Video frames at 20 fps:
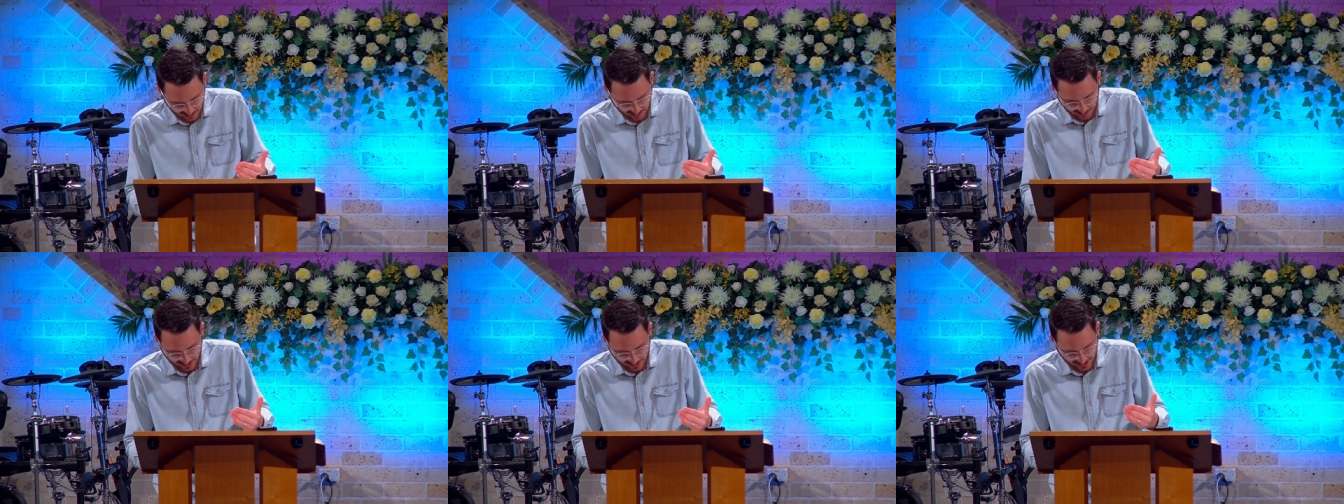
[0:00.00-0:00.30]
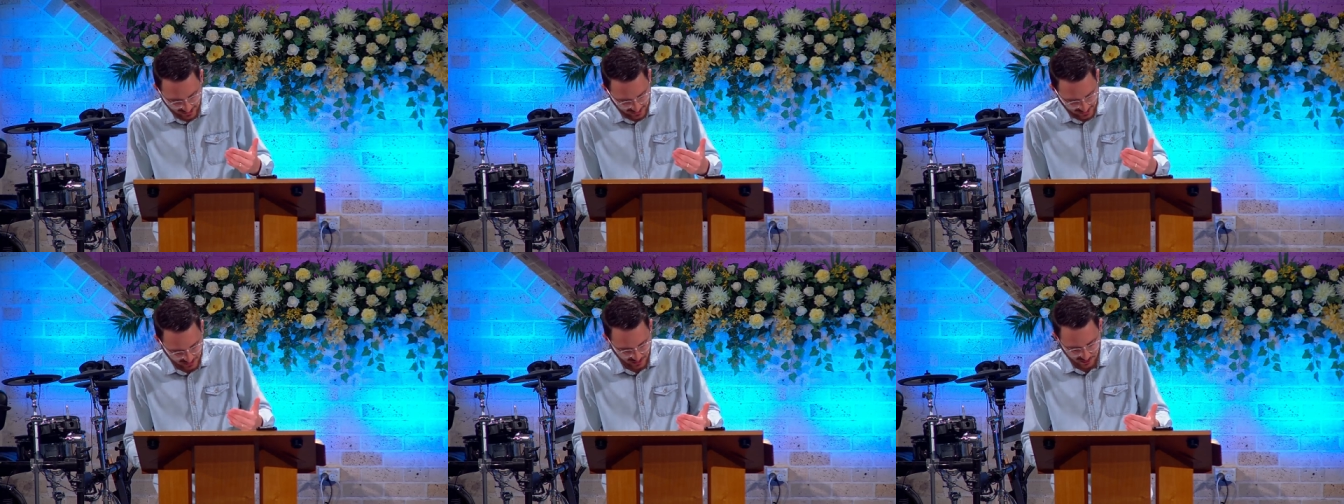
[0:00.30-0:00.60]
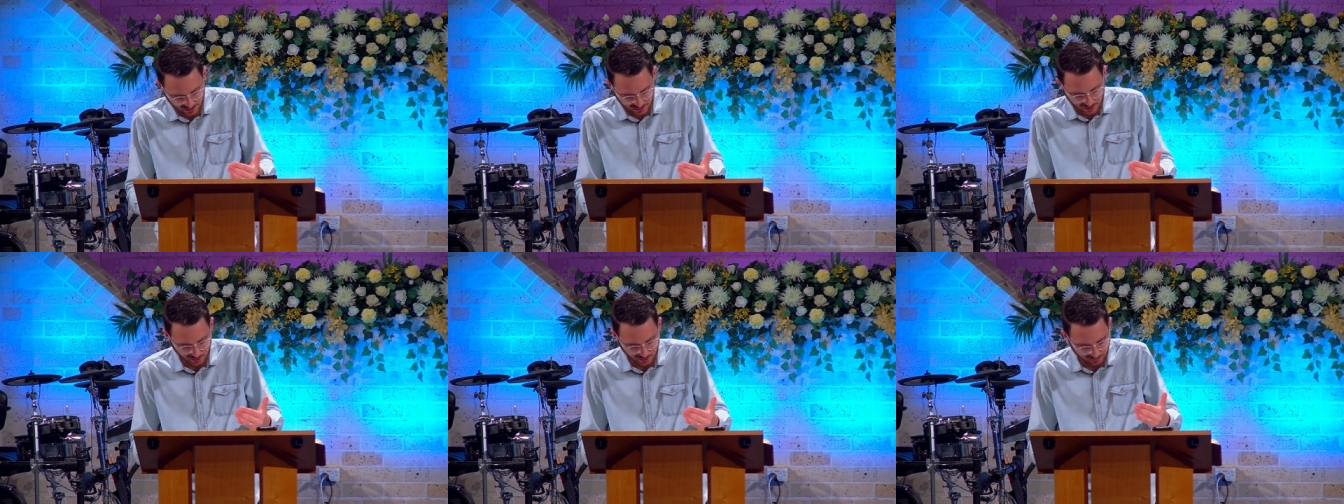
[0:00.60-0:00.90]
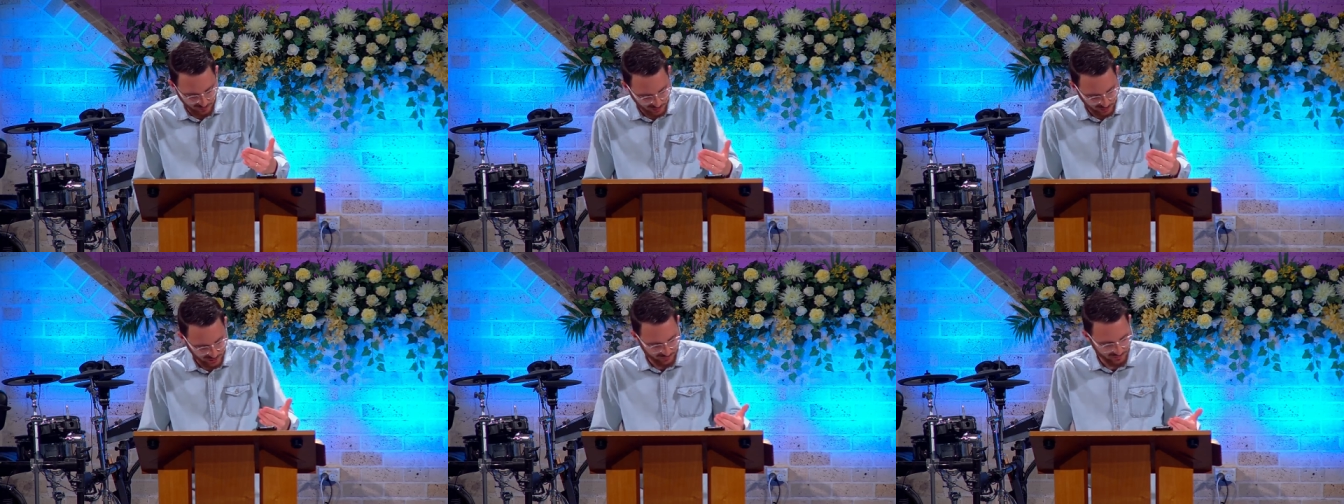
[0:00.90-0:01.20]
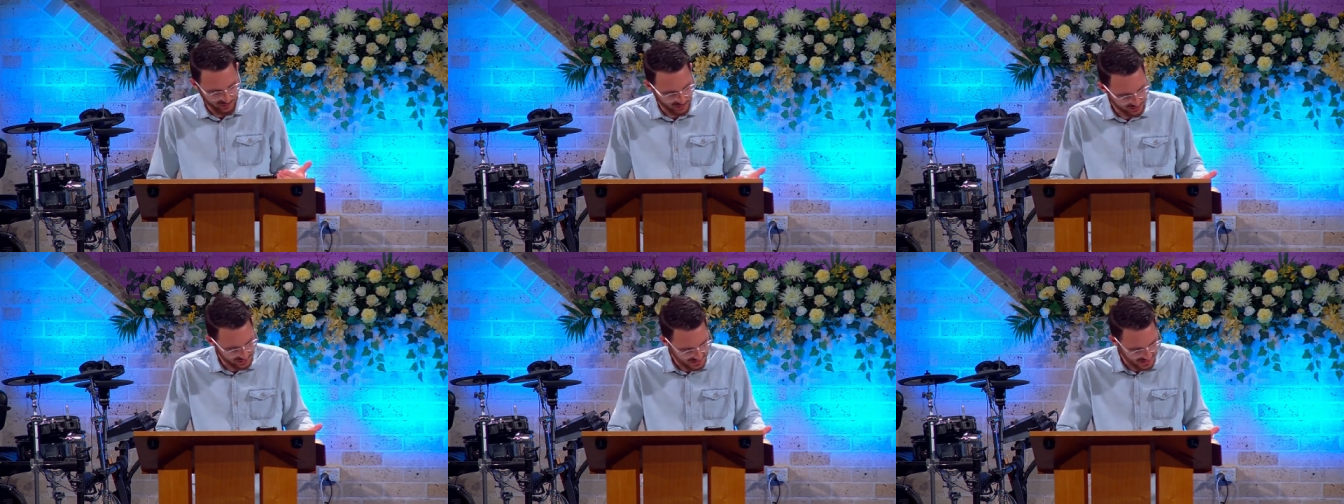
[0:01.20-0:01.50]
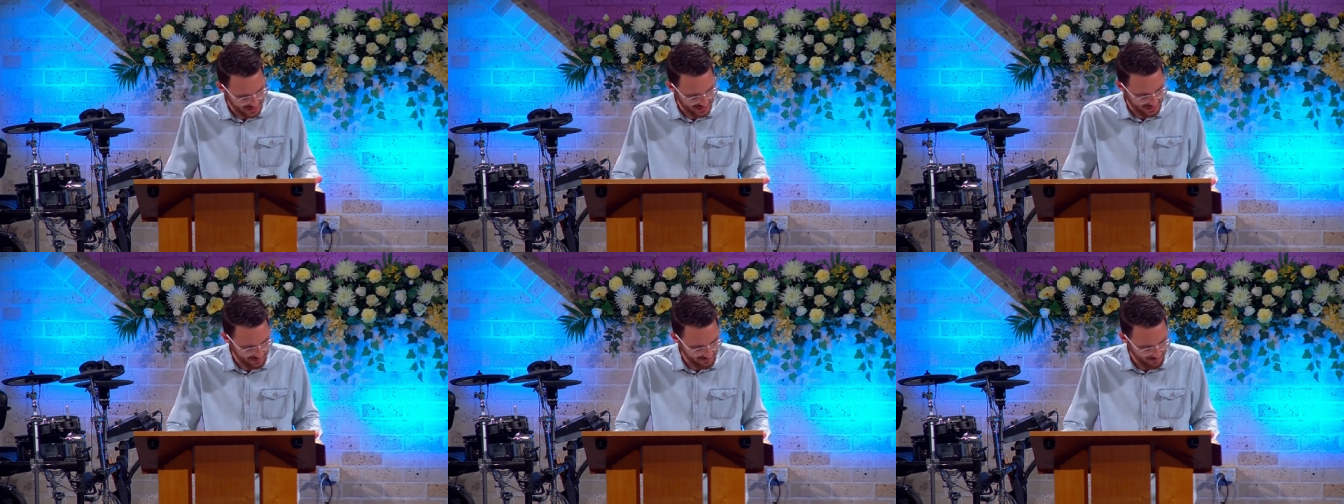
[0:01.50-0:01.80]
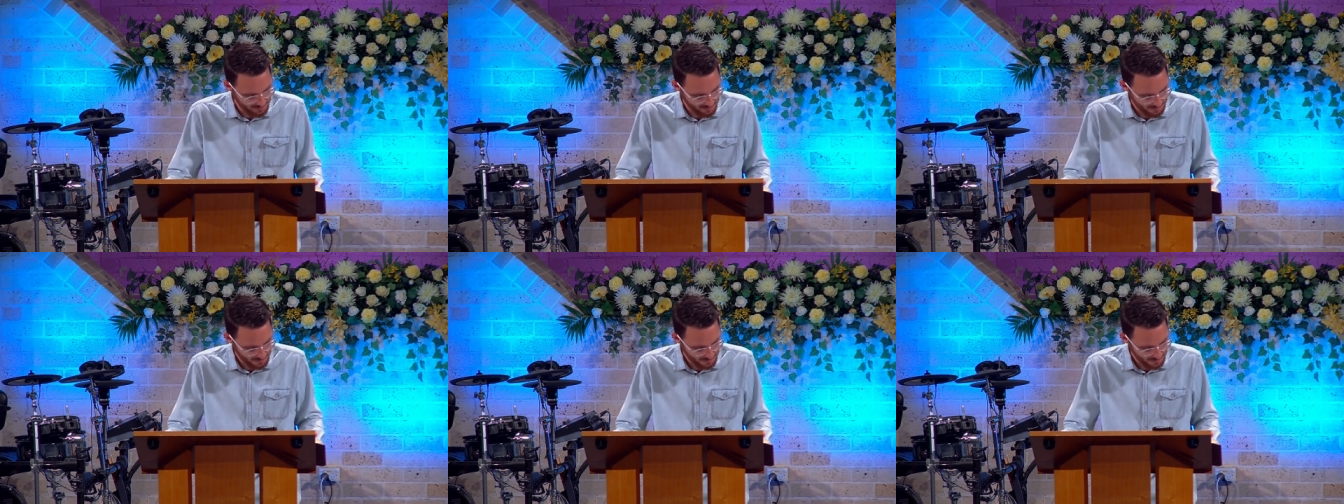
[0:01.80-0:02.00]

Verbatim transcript: to the answer yourself. Look at verse 10.